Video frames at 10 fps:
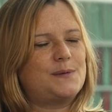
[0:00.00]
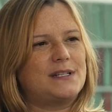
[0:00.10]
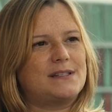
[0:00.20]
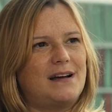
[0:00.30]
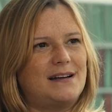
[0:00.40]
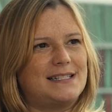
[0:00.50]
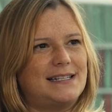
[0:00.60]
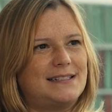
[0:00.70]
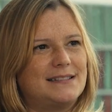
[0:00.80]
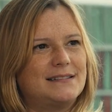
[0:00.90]
when I
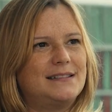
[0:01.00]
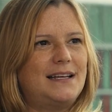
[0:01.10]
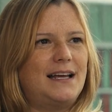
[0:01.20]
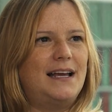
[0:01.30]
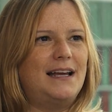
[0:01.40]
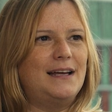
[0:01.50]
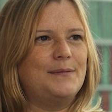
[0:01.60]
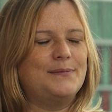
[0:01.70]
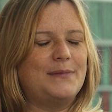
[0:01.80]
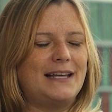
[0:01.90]
started,
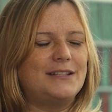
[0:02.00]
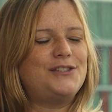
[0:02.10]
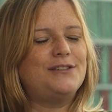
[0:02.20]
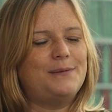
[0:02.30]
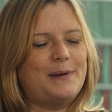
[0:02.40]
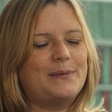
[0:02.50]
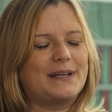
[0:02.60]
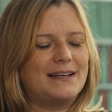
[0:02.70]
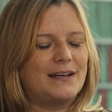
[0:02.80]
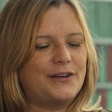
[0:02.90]
and I do remember
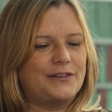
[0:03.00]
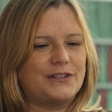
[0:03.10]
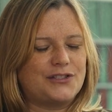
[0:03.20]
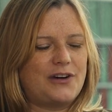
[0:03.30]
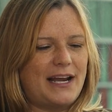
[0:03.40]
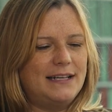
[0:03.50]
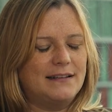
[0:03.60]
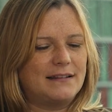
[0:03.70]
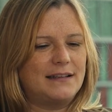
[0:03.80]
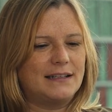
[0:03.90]
kind of going on the train
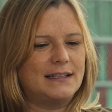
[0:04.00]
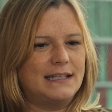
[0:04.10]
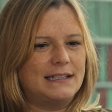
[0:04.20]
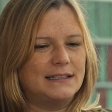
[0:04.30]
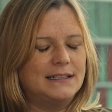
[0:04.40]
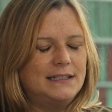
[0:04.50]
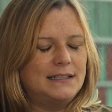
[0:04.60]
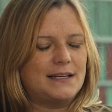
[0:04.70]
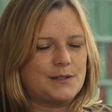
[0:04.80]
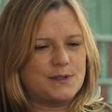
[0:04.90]
and thinking,
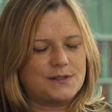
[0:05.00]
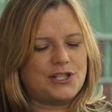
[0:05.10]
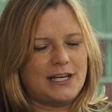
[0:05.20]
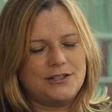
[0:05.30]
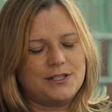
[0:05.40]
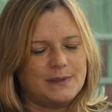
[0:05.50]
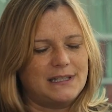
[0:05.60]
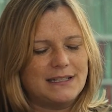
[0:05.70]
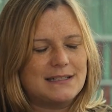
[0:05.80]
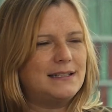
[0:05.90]
as I was changing my
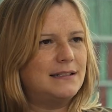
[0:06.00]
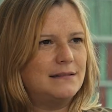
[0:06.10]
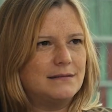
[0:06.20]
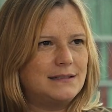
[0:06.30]
LinkedIn